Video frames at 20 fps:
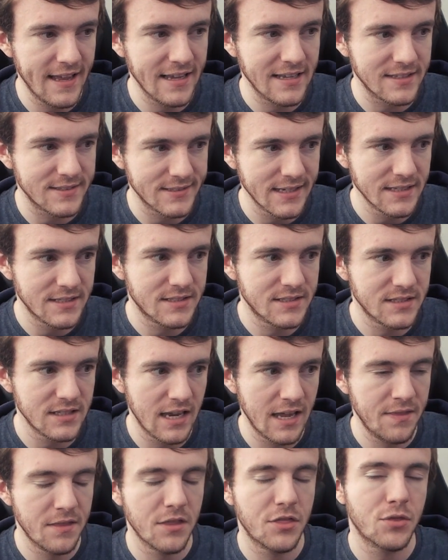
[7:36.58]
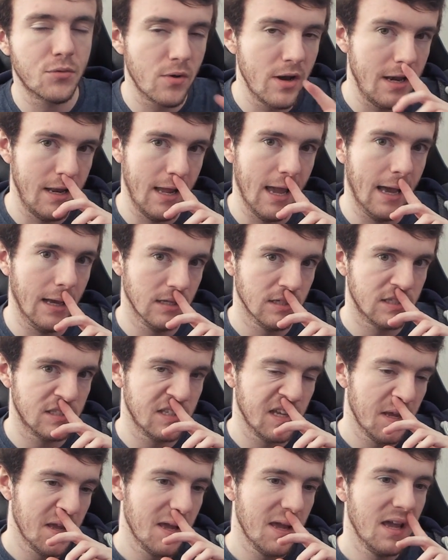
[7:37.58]
exists in the 3DS.
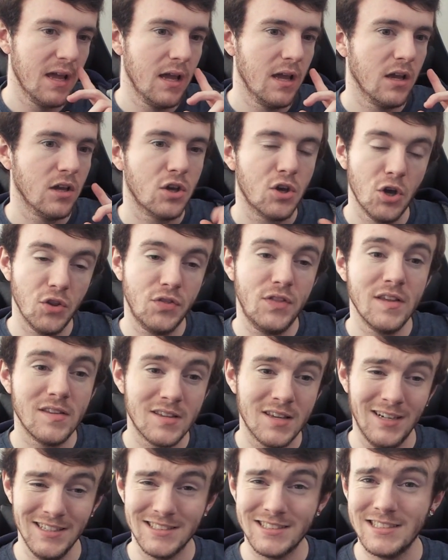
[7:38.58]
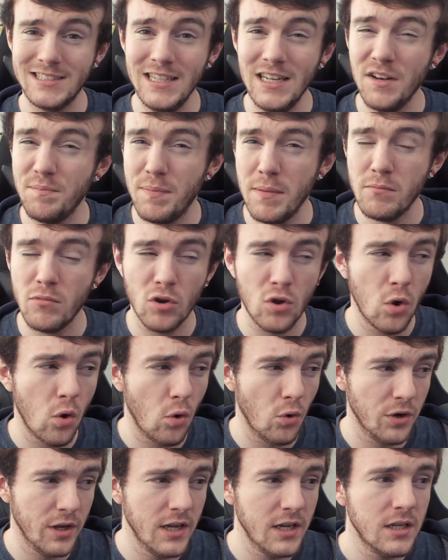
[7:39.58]
Could this cutscene have been
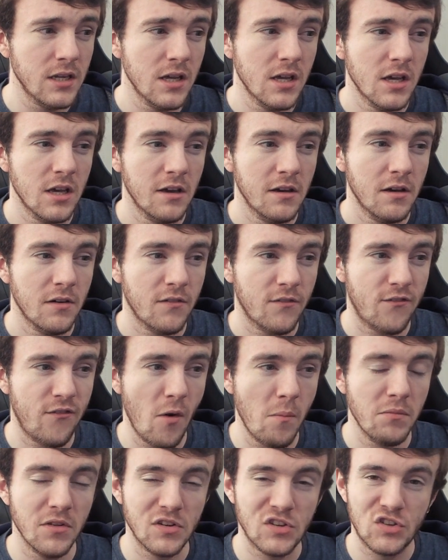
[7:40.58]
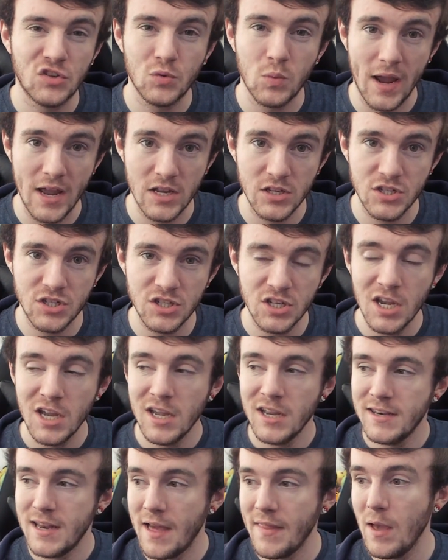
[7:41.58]
recorded from the Switch?
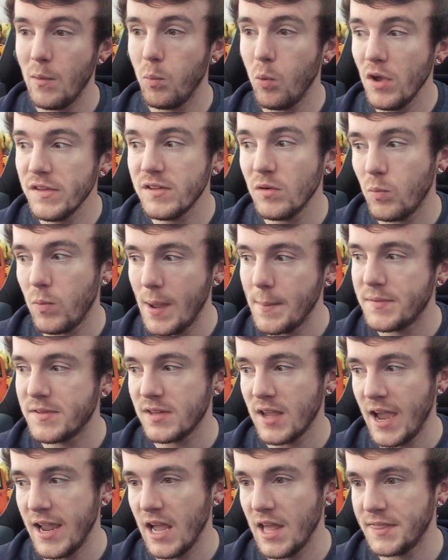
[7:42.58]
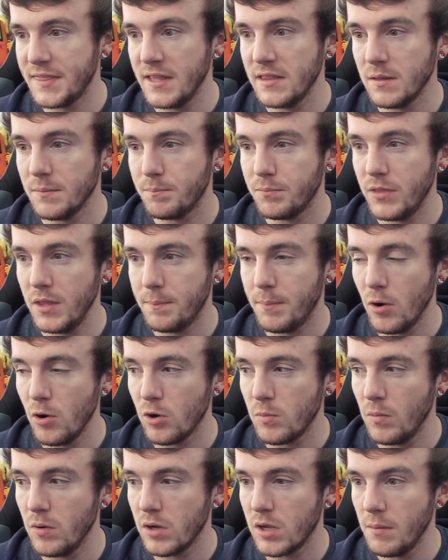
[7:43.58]
Now, there was a website, I think the Pokemon